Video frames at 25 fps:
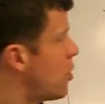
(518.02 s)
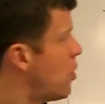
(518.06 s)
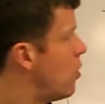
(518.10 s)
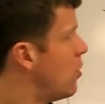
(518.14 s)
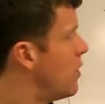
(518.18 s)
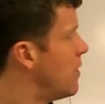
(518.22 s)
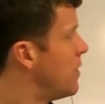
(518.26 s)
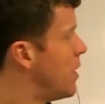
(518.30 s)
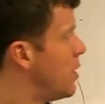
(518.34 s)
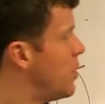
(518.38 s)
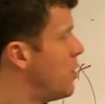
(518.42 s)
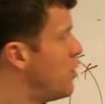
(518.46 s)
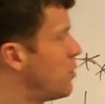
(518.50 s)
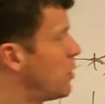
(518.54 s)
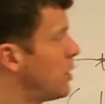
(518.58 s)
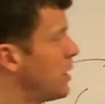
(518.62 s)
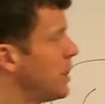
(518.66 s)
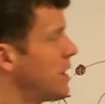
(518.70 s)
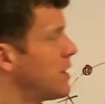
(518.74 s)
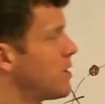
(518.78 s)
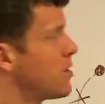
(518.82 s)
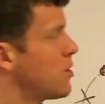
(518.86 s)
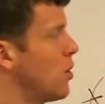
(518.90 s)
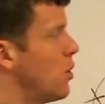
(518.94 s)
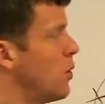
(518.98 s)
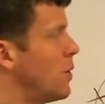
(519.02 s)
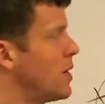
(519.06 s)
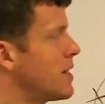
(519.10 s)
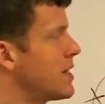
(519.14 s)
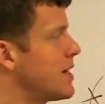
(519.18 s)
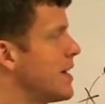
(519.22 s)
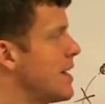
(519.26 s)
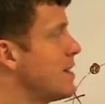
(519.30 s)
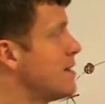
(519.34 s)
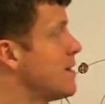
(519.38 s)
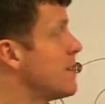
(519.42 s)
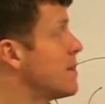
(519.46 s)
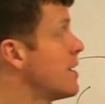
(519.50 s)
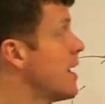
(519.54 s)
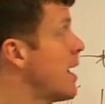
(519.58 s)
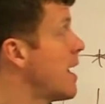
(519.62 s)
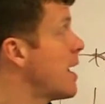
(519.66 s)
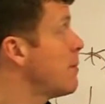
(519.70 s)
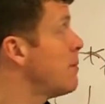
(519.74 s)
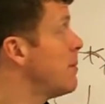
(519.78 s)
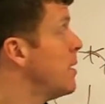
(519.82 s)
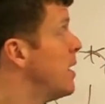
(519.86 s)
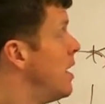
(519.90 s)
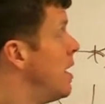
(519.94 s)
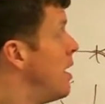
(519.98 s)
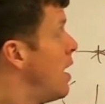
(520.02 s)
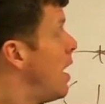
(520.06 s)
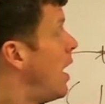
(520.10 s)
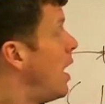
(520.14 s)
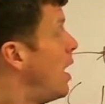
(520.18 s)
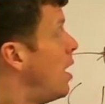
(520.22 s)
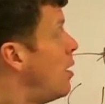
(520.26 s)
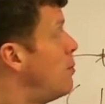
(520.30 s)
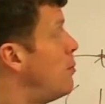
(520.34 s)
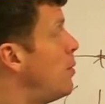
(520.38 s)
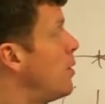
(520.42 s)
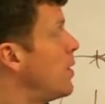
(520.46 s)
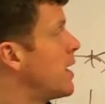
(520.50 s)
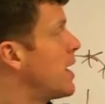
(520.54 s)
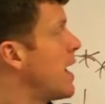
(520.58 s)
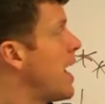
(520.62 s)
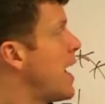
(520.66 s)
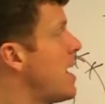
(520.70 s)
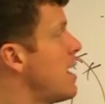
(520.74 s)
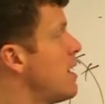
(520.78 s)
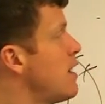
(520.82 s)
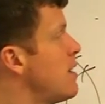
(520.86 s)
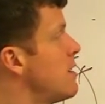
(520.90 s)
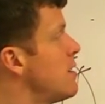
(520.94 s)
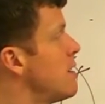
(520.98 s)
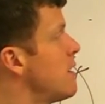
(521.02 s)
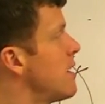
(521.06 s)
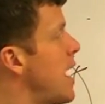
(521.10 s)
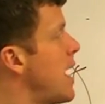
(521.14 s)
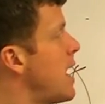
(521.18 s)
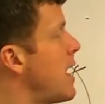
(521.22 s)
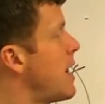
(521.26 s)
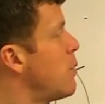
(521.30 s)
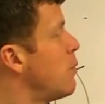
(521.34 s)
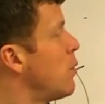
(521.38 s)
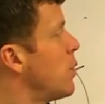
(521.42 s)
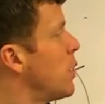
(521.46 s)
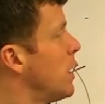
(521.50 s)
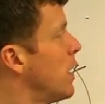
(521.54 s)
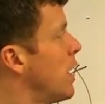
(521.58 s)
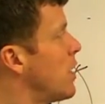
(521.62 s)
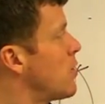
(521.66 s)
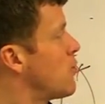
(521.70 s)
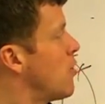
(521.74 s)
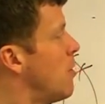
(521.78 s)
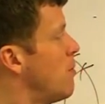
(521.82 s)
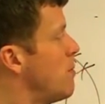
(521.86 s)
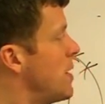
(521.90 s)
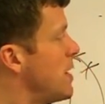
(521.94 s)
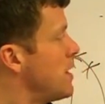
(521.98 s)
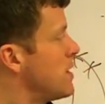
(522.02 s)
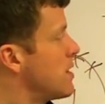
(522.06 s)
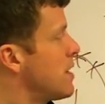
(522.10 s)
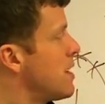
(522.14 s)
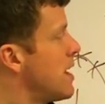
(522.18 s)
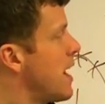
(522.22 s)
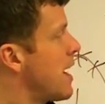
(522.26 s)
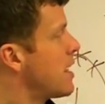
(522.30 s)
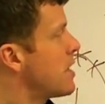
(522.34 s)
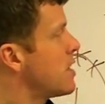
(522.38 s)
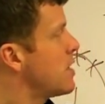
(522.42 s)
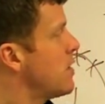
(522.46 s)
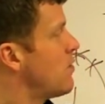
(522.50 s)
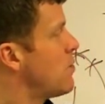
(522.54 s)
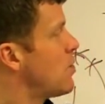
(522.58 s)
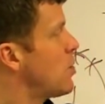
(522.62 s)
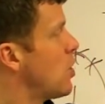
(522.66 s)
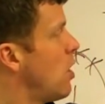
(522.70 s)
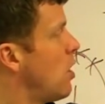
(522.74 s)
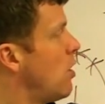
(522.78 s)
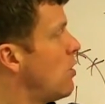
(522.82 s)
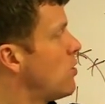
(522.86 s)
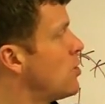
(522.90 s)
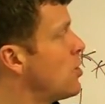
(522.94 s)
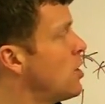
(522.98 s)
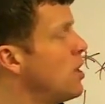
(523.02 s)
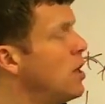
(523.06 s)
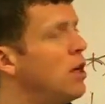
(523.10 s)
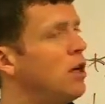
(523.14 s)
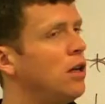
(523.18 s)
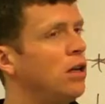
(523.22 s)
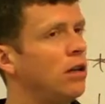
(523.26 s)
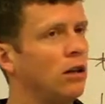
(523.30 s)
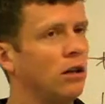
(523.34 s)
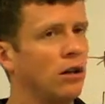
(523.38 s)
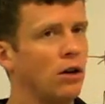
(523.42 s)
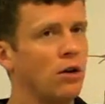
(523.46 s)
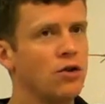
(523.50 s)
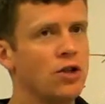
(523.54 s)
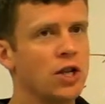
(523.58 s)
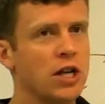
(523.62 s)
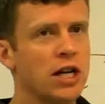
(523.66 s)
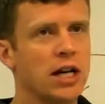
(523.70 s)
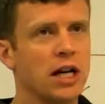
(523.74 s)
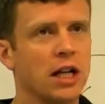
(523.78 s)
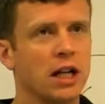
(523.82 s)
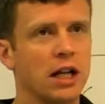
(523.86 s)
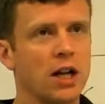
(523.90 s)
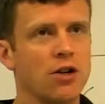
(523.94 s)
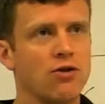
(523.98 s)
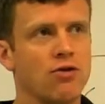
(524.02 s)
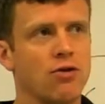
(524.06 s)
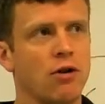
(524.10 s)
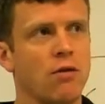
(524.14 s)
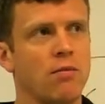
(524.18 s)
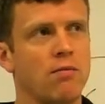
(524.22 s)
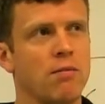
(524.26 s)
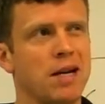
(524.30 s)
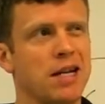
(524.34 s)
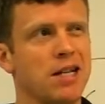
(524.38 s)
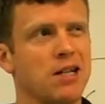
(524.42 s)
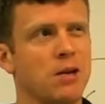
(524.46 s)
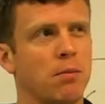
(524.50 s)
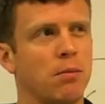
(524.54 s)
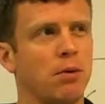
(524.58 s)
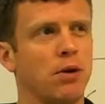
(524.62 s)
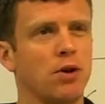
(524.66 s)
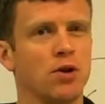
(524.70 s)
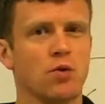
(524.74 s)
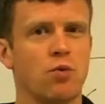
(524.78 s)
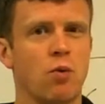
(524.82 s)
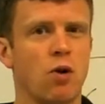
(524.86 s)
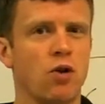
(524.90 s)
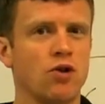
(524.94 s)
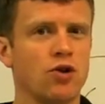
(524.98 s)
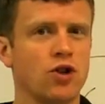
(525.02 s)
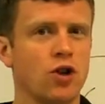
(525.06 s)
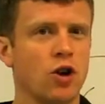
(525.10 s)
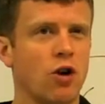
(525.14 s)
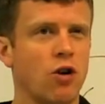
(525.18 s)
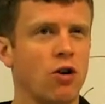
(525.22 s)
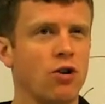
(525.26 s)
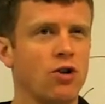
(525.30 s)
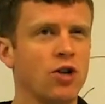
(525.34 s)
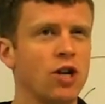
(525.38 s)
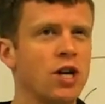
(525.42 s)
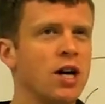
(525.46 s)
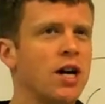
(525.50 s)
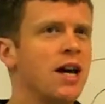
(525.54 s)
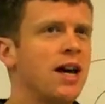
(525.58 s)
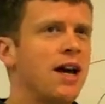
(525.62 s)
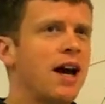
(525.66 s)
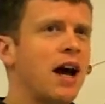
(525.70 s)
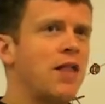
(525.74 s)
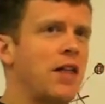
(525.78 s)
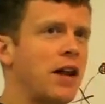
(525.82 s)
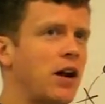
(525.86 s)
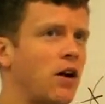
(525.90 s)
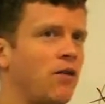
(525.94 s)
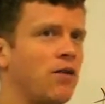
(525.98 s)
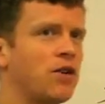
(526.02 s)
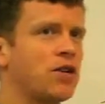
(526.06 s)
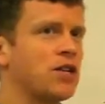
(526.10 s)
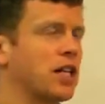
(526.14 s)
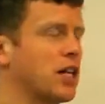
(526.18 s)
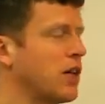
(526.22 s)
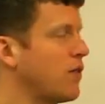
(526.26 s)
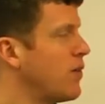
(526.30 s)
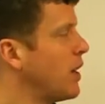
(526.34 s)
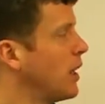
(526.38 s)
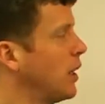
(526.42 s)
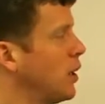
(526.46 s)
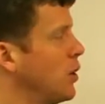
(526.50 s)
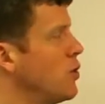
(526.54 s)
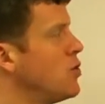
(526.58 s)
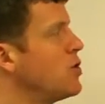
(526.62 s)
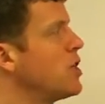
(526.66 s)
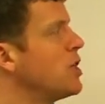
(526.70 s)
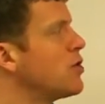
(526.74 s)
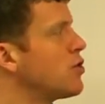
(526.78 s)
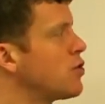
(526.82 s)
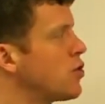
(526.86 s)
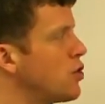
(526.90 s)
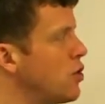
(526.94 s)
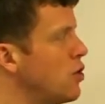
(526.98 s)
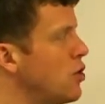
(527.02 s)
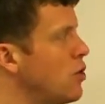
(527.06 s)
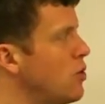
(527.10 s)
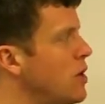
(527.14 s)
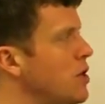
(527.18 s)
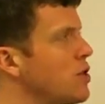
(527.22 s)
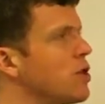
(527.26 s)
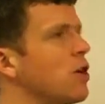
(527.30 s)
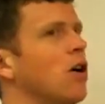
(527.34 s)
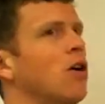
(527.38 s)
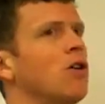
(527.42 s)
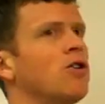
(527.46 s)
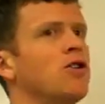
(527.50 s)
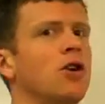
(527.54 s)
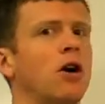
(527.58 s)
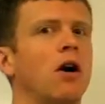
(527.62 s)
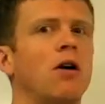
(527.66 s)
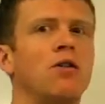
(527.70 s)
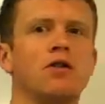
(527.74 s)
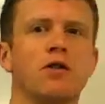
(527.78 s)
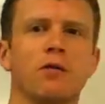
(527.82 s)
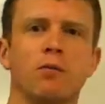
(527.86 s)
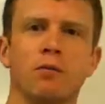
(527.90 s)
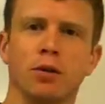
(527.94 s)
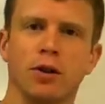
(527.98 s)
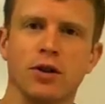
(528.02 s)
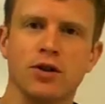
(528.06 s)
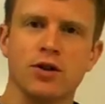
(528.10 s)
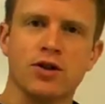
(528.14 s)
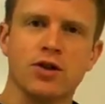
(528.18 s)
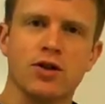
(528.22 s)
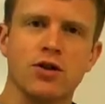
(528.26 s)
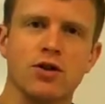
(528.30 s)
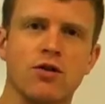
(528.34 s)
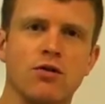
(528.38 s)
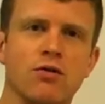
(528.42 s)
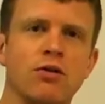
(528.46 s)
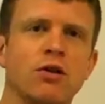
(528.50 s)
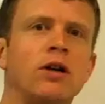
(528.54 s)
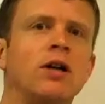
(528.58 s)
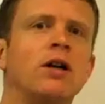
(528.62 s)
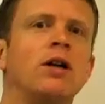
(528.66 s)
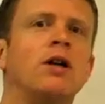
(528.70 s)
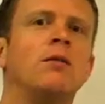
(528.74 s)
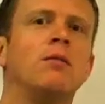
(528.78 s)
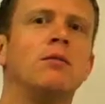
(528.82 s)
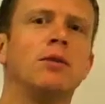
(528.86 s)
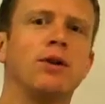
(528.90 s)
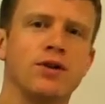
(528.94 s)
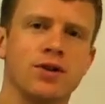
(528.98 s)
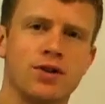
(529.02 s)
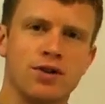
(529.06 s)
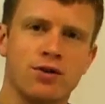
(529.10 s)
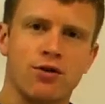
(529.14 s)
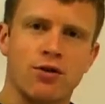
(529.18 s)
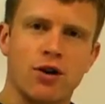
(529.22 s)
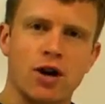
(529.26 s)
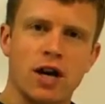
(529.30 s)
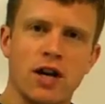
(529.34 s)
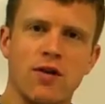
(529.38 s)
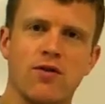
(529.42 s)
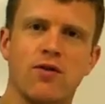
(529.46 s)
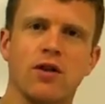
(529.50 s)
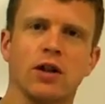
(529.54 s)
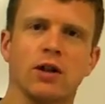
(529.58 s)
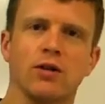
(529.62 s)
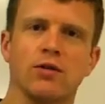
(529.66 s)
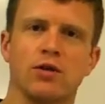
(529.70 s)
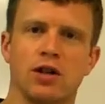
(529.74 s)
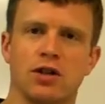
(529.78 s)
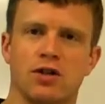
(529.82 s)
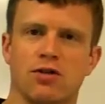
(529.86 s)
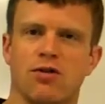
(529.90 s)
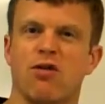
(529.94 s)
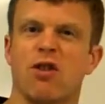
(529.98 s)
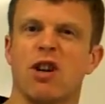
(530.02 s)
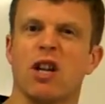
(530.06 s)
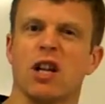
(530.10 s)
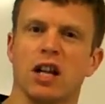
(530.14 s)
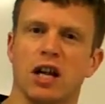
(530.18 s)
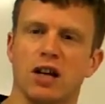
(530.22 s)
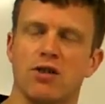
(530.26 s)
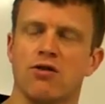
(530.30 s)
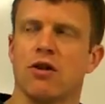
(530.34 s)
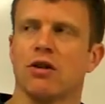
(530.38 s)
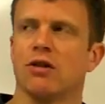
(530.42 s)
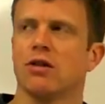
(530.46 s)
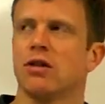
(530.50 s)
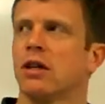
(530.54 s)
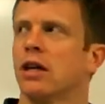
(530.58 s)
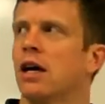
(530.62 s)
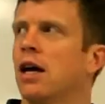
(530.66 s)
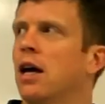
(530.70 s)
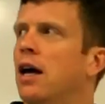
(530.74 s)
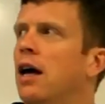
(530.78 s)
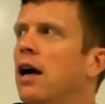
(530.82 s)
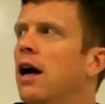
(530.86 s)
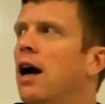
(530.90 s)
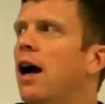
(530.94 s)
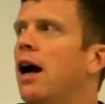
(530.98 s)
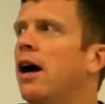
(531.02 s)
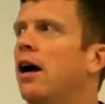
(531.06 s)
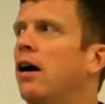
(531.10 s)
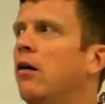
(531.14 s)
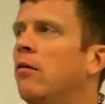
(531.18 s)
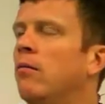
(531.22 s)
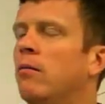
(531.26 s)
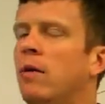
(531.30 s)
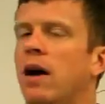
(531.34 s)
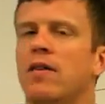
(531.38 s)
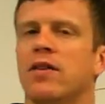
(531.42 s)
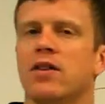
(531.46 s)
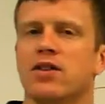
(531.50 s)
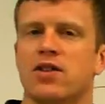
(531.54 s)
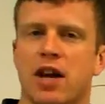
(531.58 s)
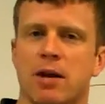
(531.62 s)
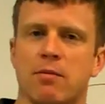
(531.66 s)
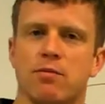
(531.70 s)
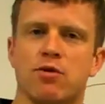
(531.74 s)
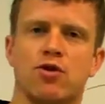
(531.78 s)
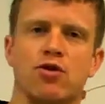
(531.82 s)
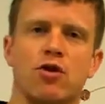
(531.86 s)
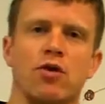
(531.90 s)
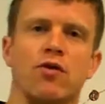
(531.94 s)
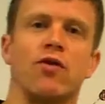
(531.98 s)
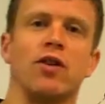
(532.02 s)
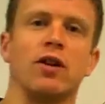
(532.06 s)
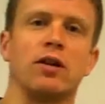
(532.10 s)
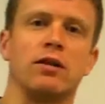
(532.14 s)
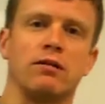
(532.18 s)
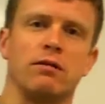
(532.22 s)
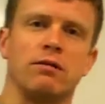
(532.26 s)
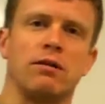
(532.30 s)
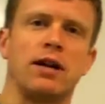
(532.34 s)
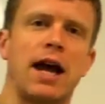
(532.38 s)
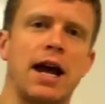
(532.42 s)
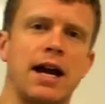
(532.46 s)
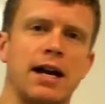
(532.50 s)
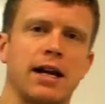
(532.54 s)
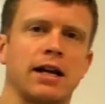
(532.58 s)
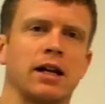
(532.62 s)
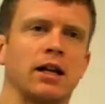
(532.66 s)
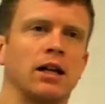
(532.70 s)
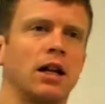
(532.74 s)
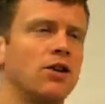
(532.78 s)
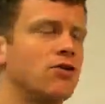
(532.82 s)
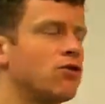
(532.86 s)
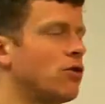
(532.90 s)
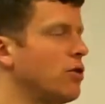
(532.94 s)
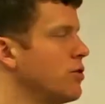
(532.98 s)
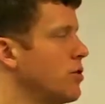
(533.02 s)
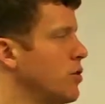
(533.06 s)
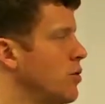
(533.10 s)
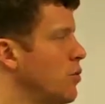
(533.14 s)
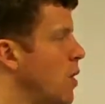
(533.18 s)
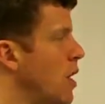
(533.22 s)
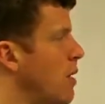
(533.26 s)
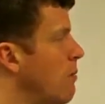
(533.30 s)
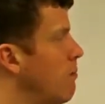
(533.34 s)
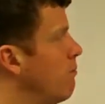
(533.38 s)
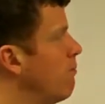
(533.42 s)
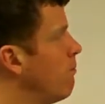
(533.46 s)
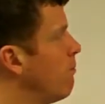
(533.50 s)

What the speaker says: or in the nucleus always stays the same, but gaining 1 electron means a negative charge, losing an electron means a +1 charge, and then obviously if it loses 2, it's got a charge of +2, +3 if it loses 3 electrons, and the same is true for gaining electrons as well.